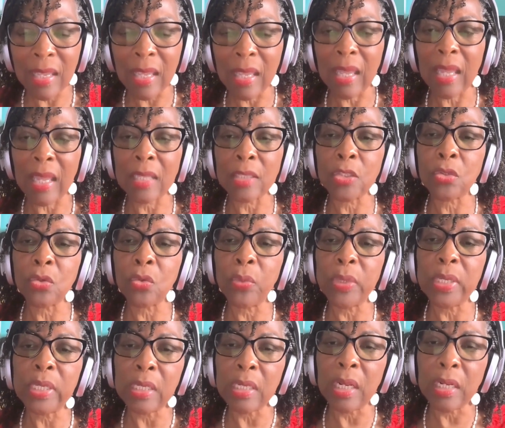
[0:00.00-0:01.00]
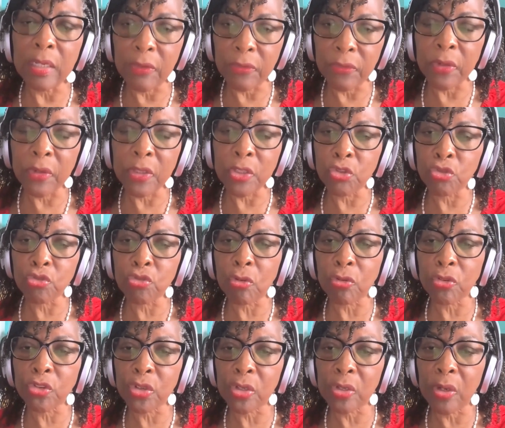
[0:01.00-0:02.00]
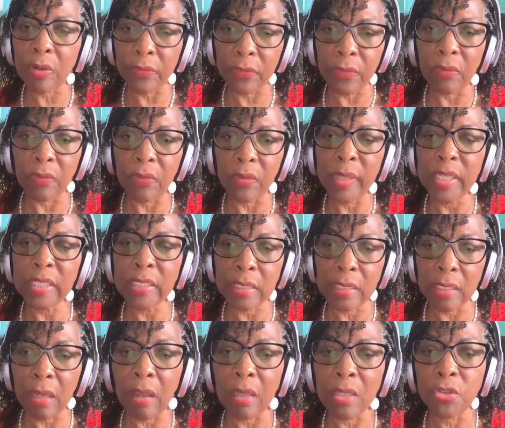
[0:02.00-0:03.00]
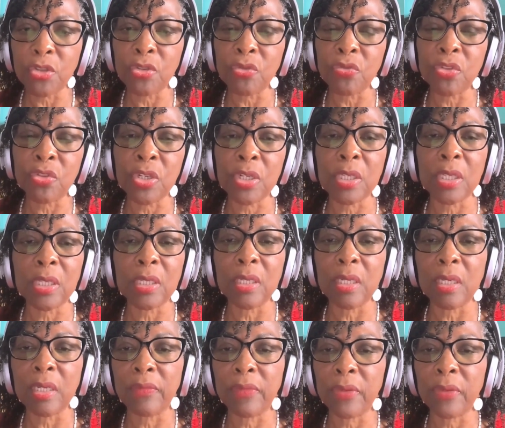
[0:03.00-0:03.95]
and so we need a different structure of government, and the Constitution can deliver